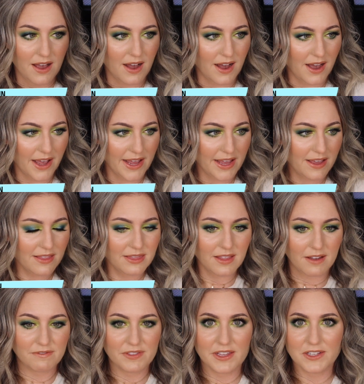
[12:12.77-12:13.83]
I
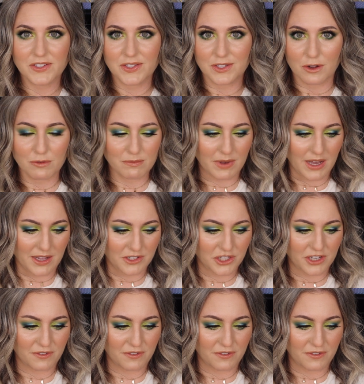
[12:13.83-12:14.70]
love this so much.